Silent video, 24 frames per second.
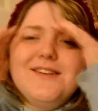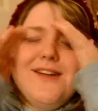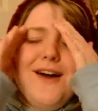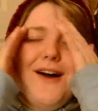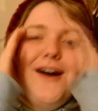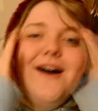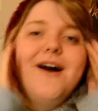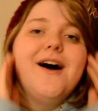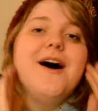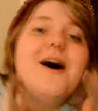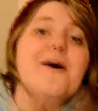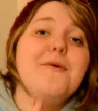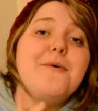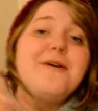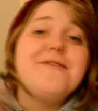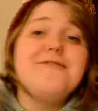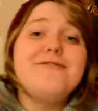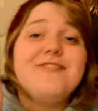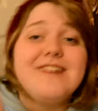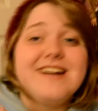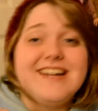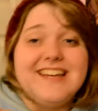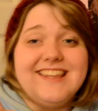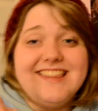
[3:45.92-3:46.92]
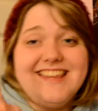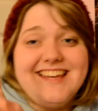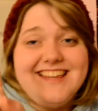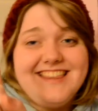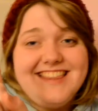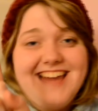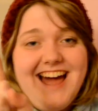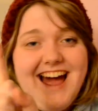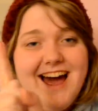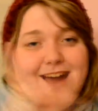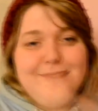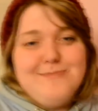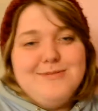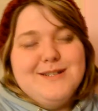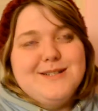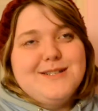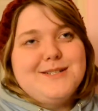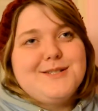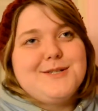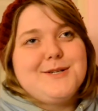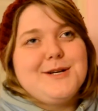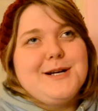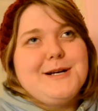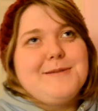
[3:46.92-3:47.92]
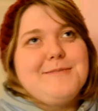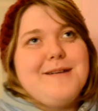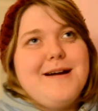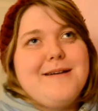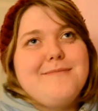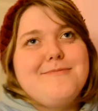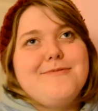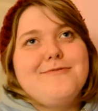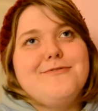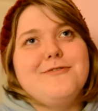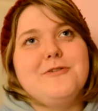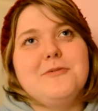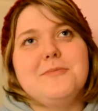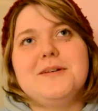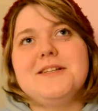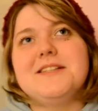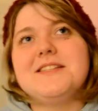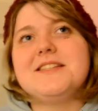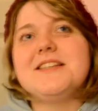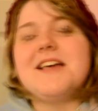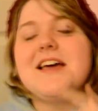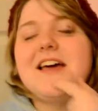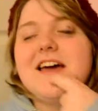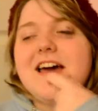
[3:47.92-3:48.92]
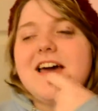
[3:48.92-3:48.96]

No, one funny thing that happened during my performance,